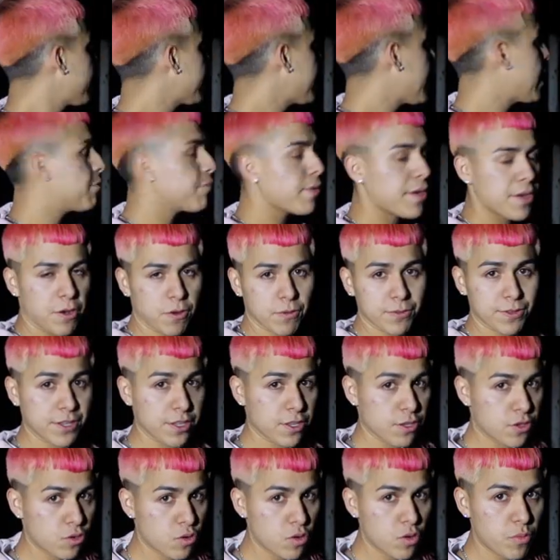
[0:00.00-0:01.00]
That's why you don't see
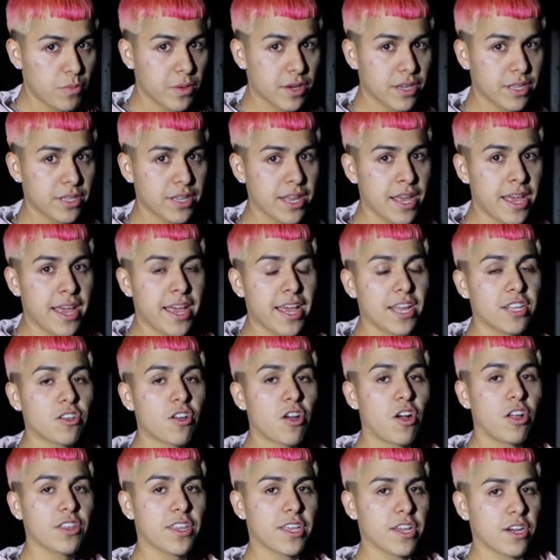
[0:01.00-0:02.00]
the school bus. It's
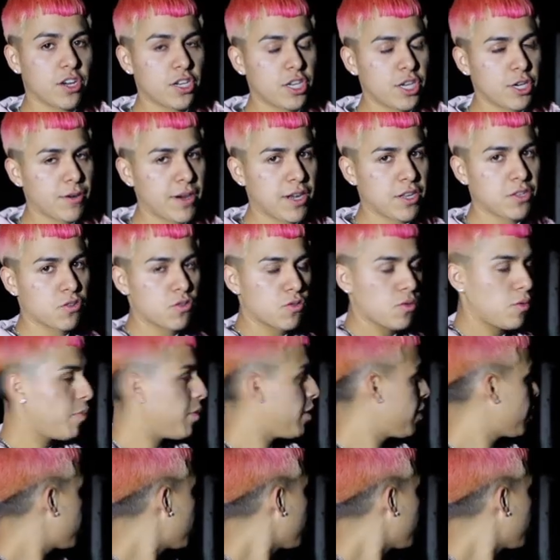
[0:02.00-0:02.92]
called the underground school bus.